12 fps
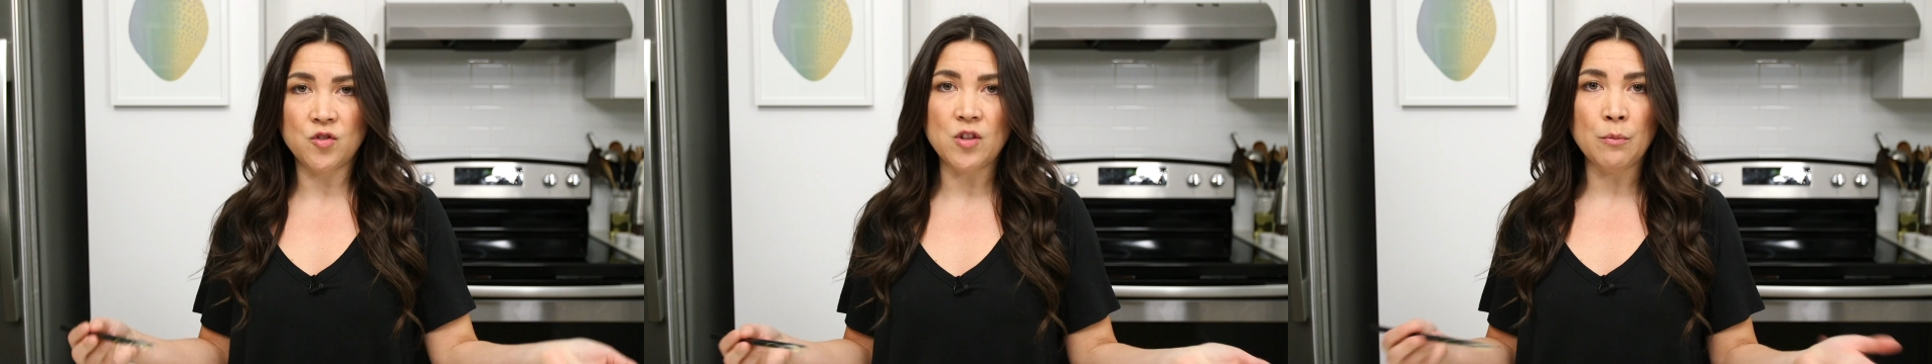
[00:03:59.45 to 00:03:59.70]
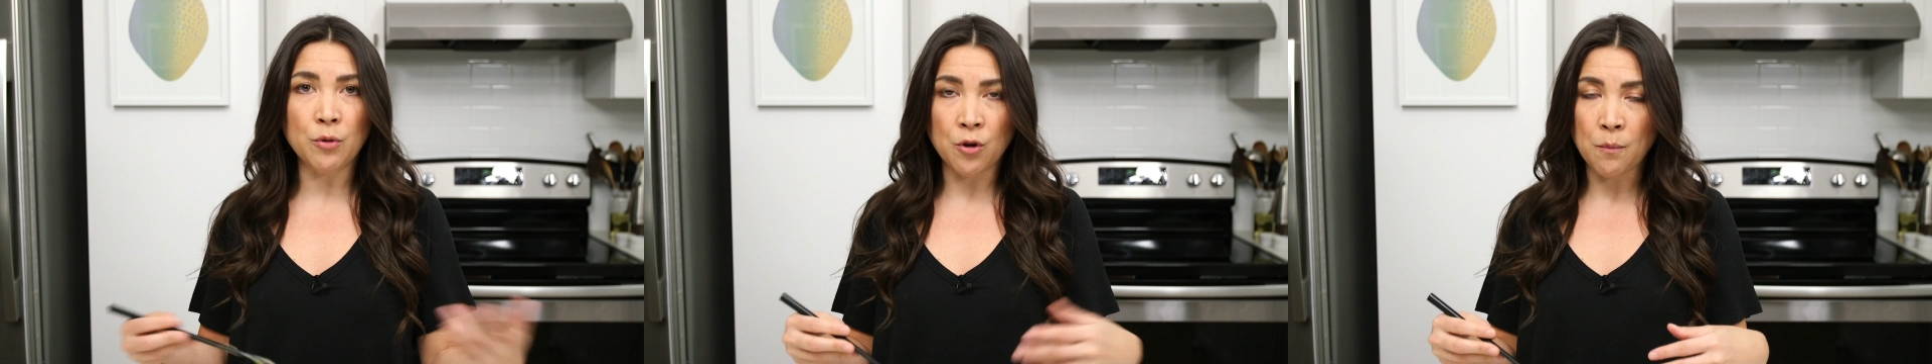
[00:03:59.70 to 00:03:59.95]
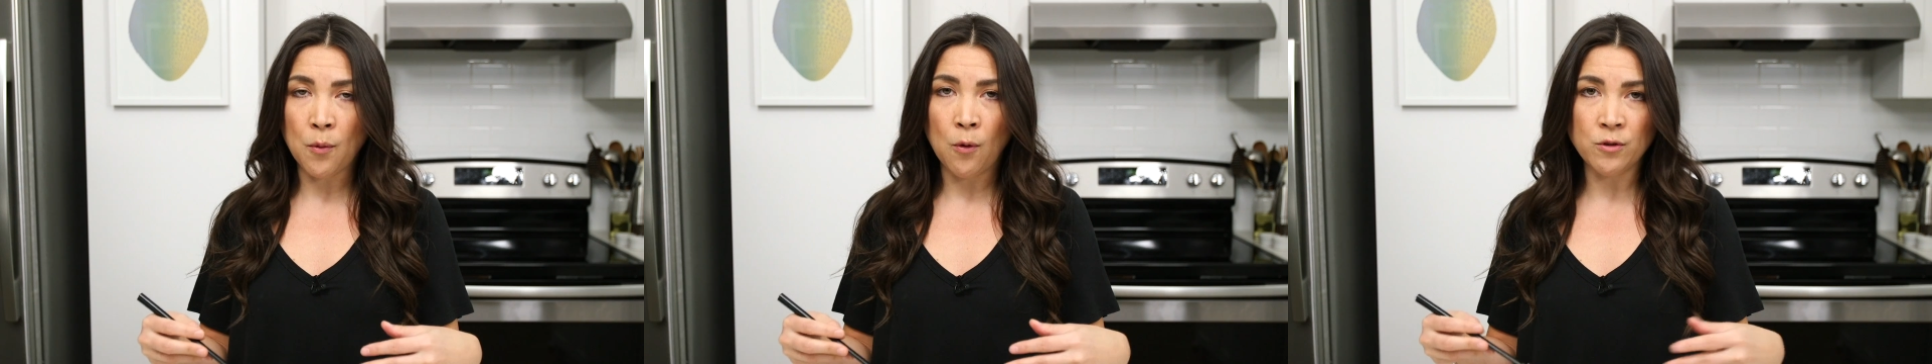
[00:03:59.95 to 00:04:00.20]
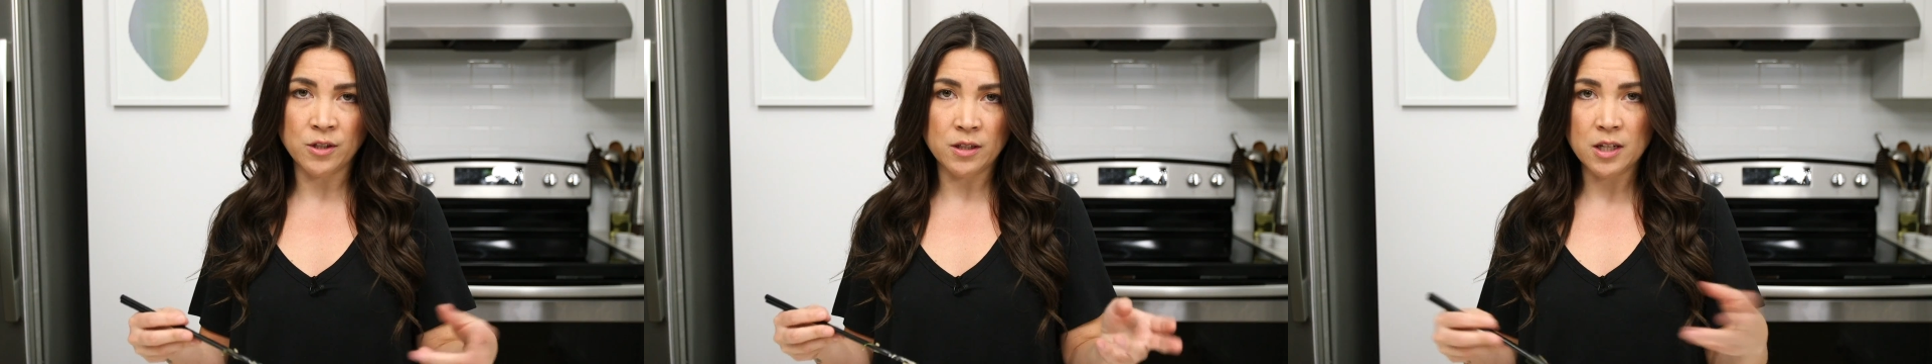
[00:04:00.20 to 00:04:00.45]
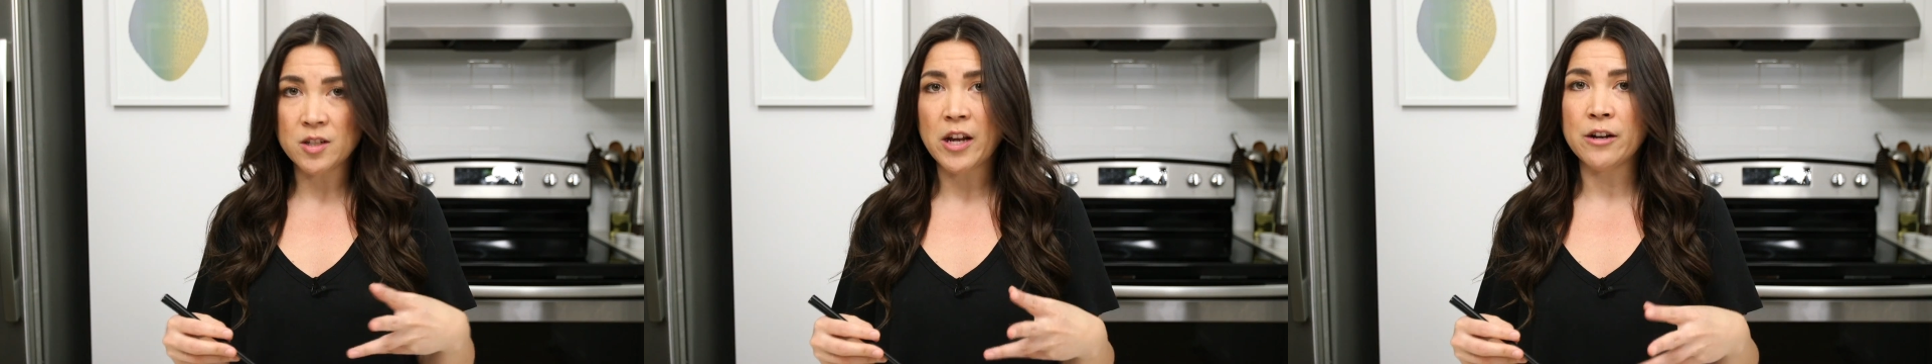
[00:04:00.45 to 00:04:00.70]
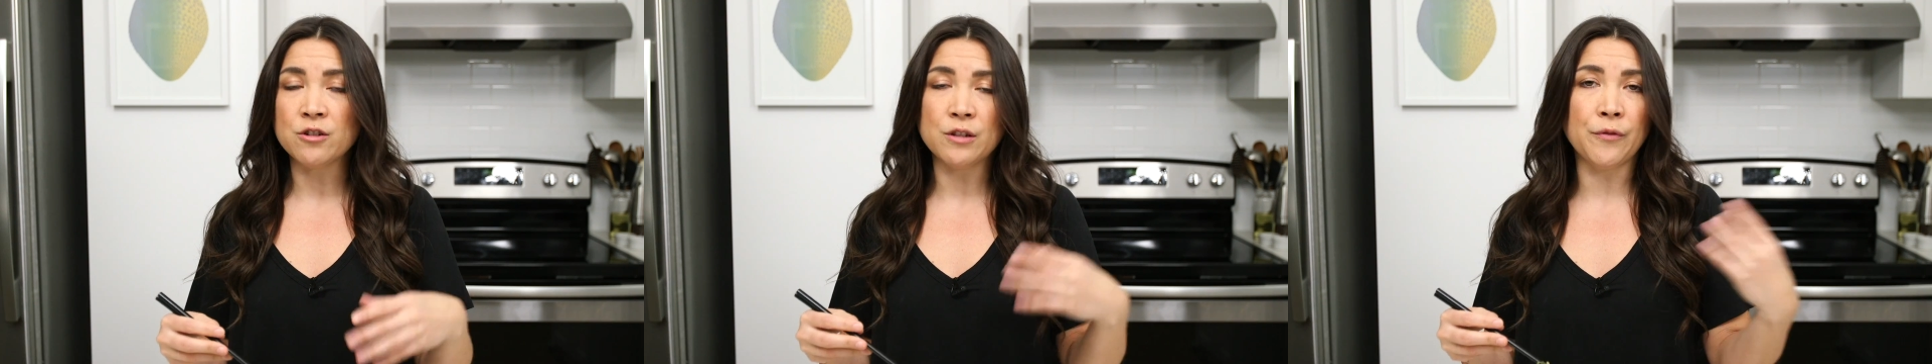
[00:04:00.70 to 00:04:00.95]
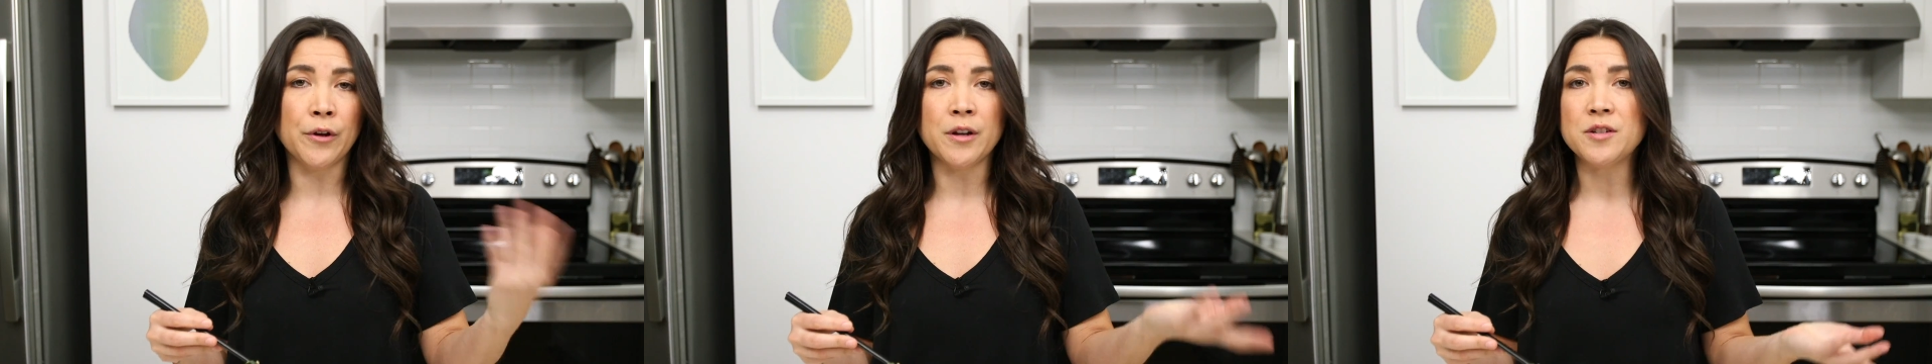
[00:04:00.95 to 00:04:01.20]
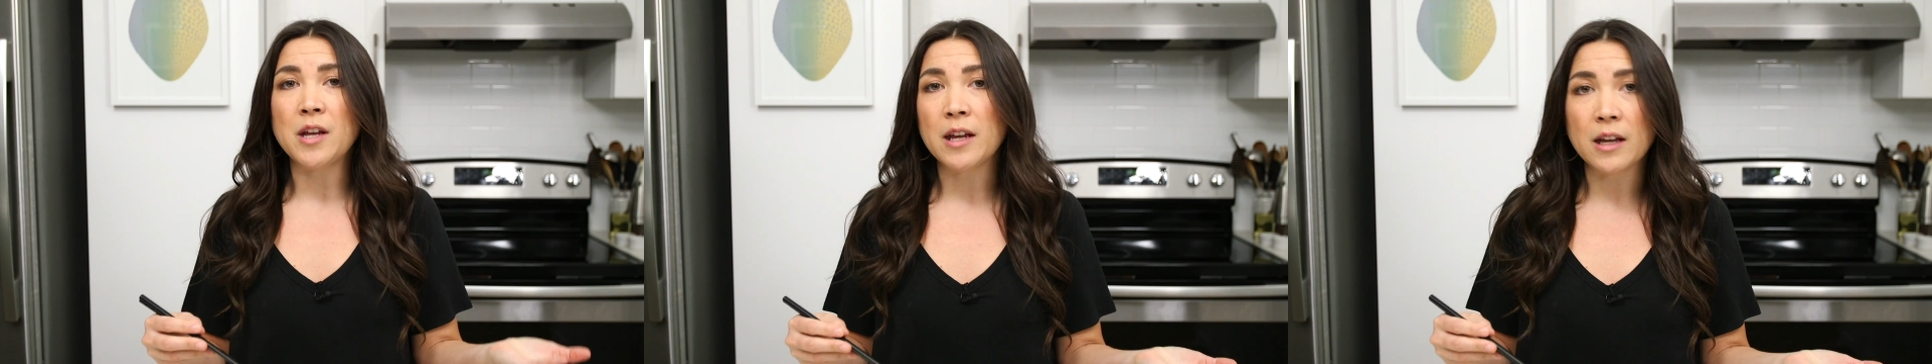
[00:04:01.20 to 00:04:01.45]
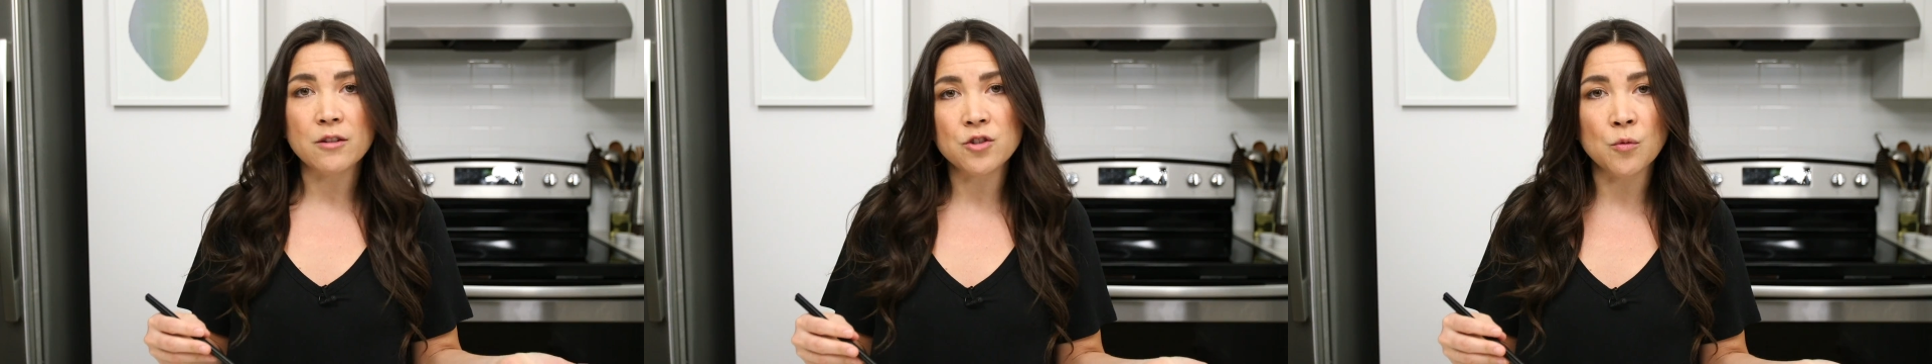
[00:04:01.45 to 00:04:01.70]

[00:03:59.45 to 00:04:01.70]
assemble your bowls and containers if you're gonna take it